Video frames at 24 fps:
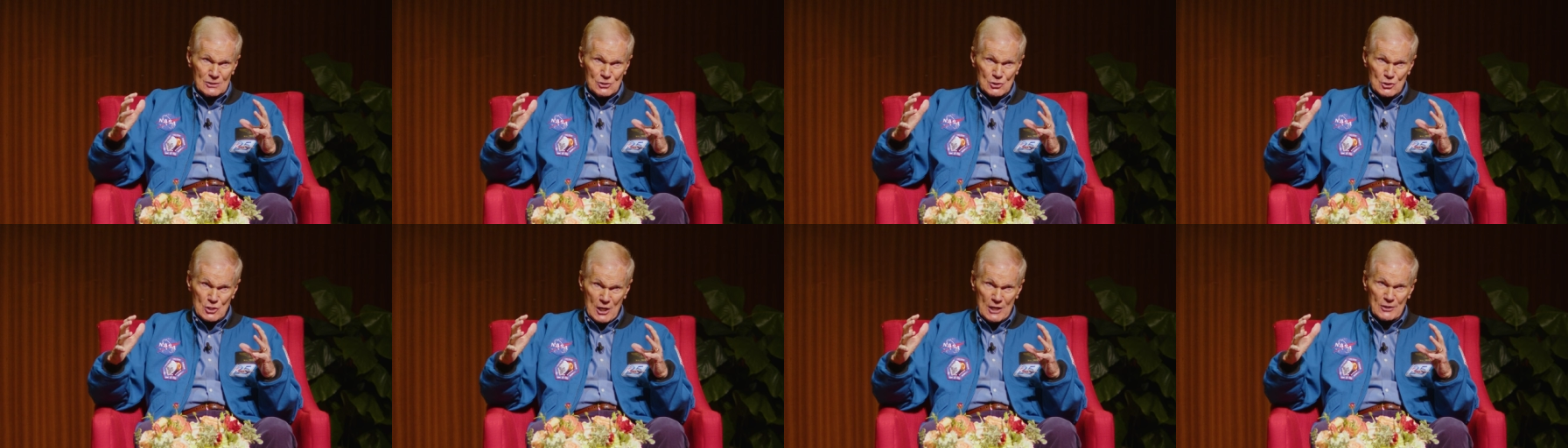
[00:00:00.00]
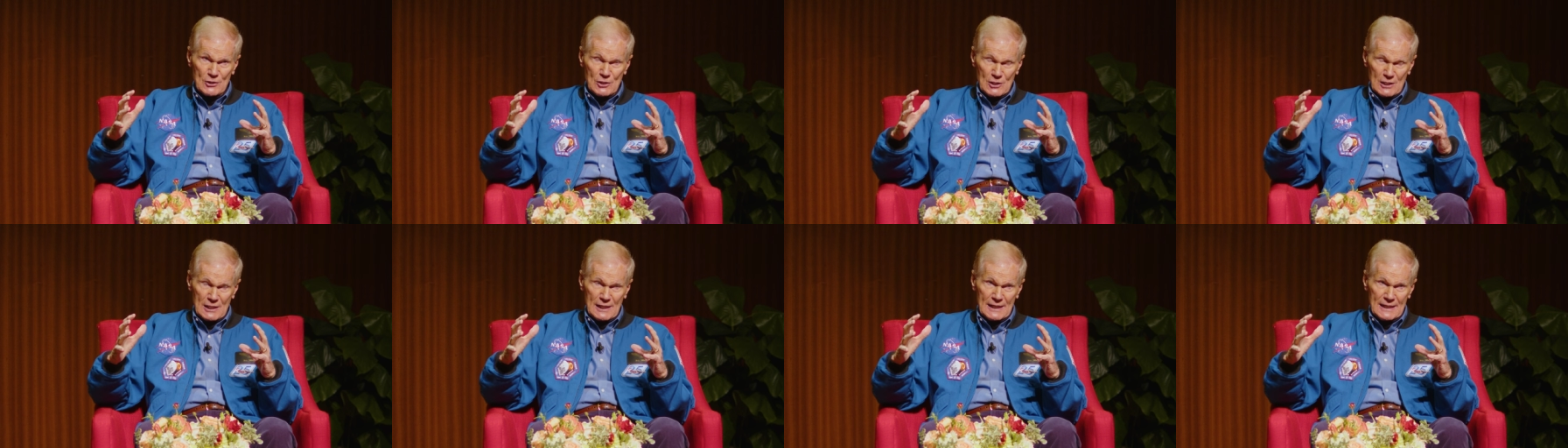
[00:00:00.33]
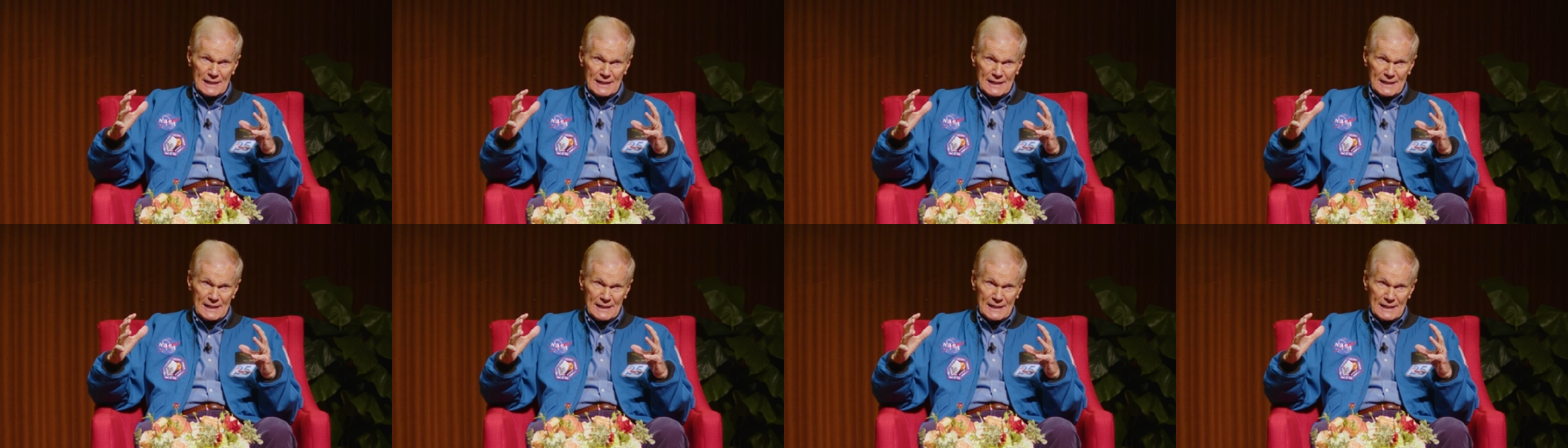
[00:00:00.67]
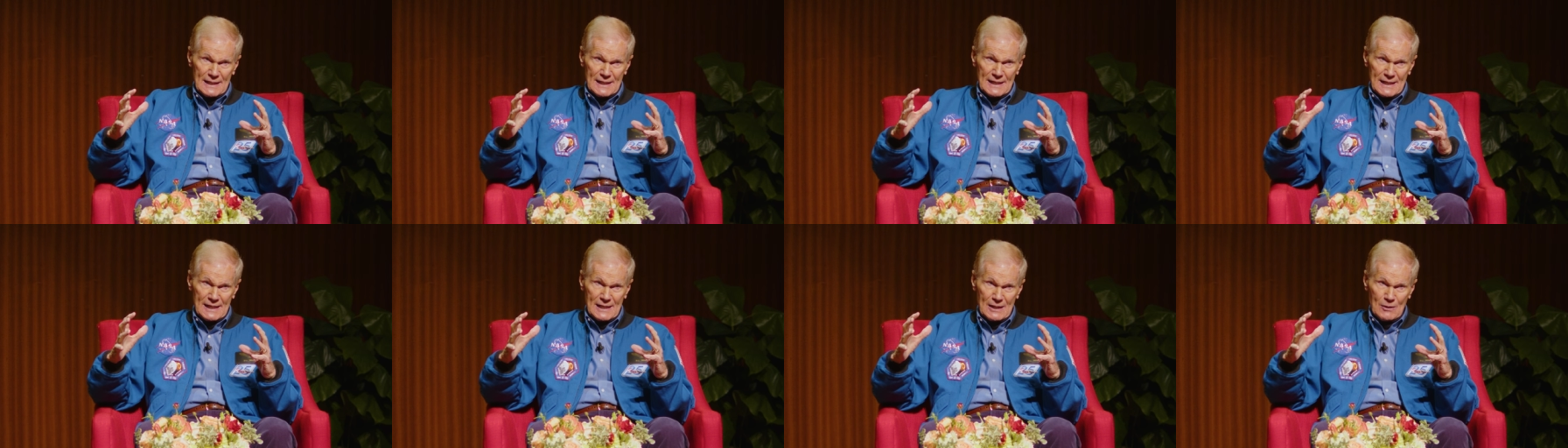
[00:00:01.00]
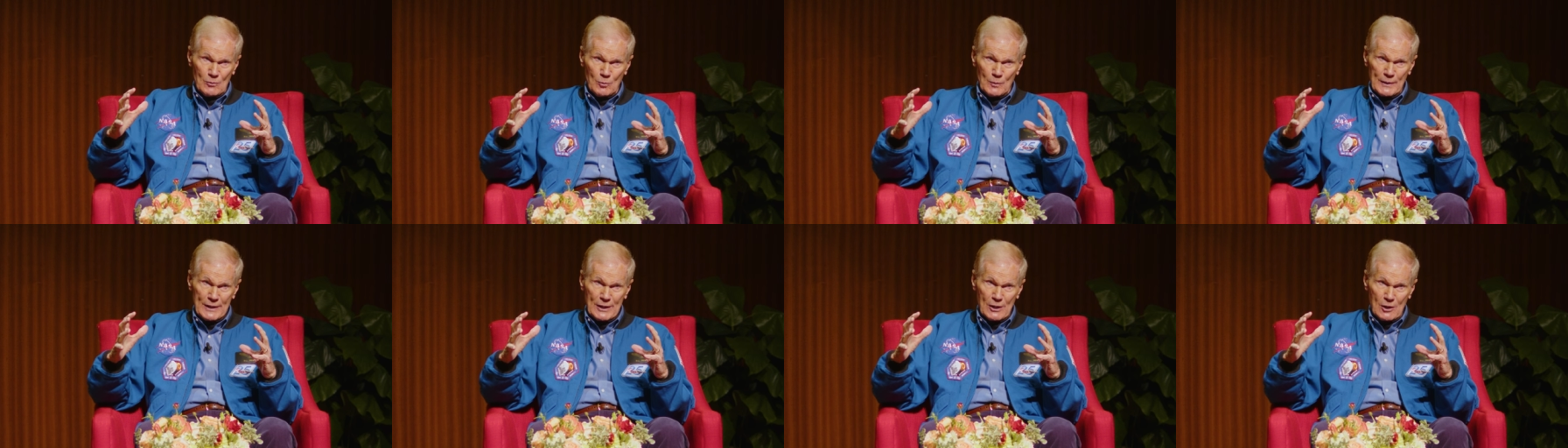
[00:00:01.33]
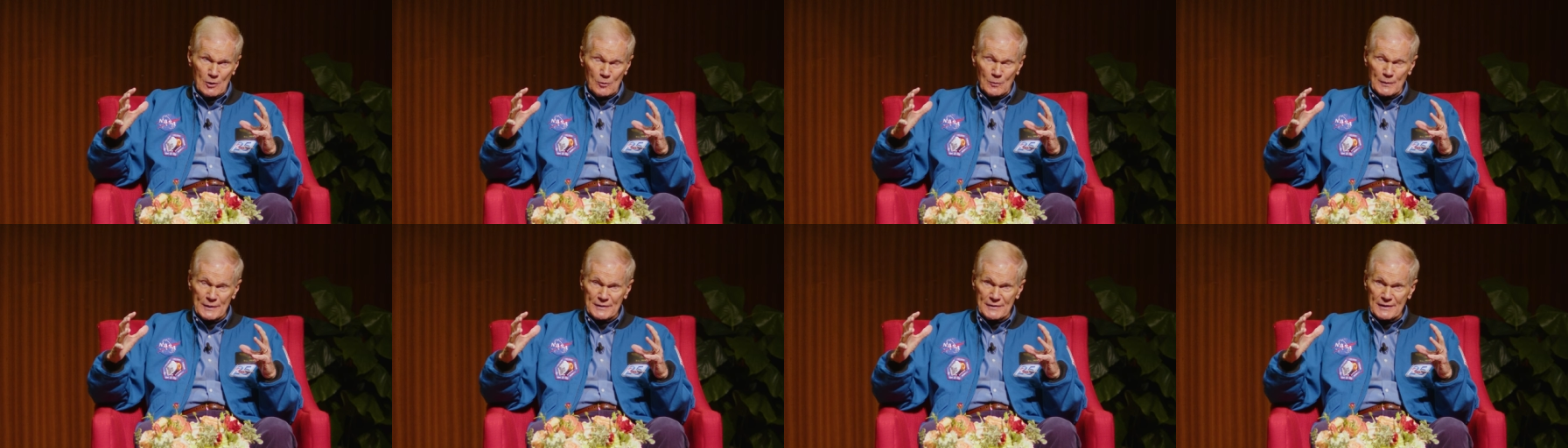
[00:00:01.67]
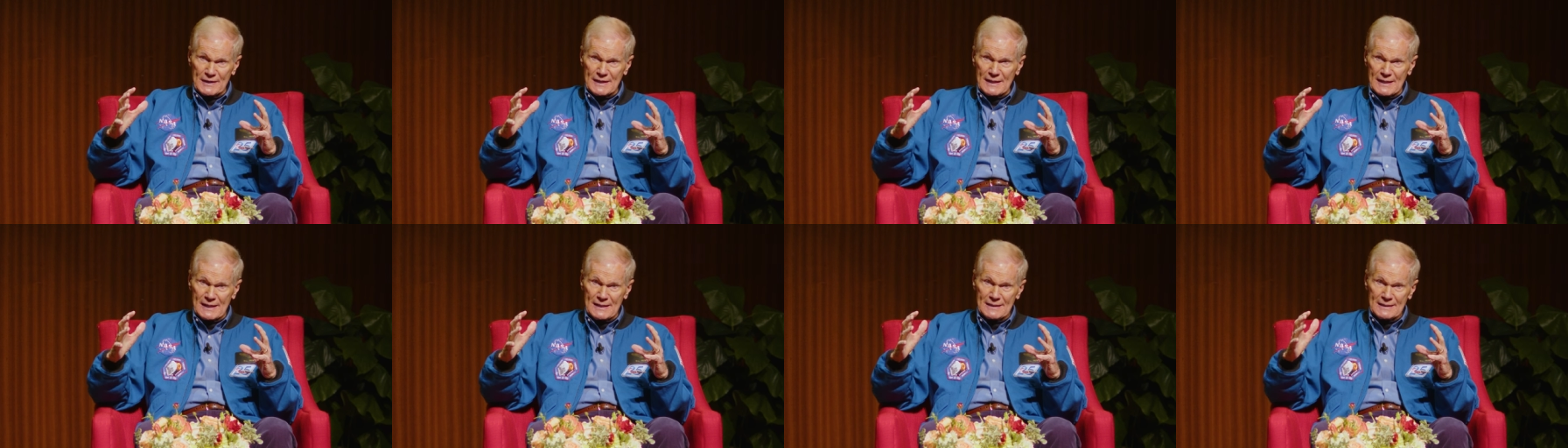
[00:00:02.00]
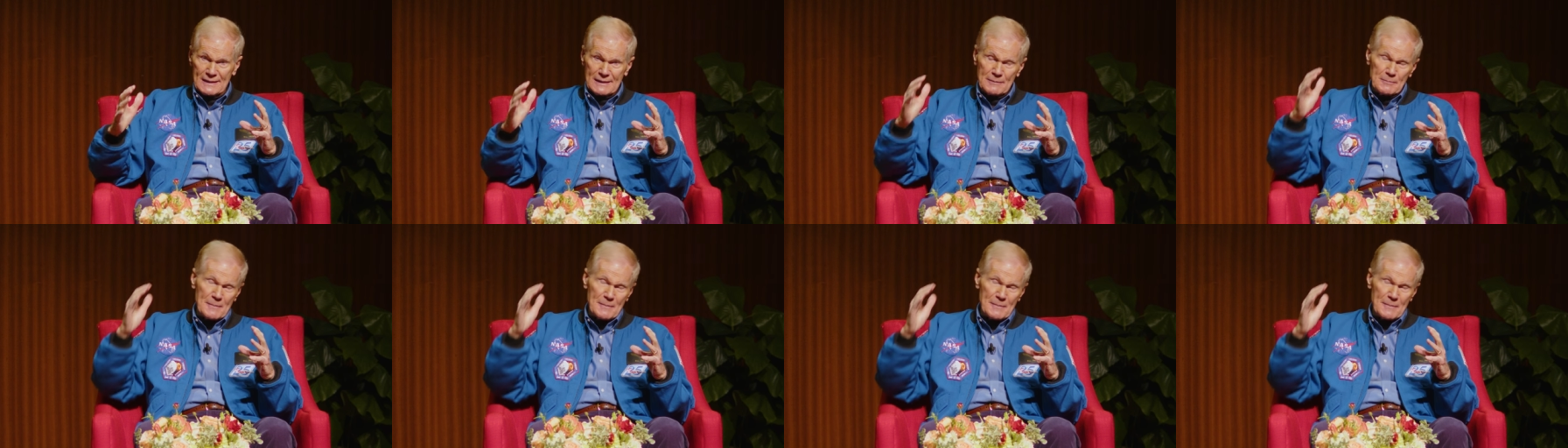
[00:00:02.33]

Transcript: generally, uh, we are within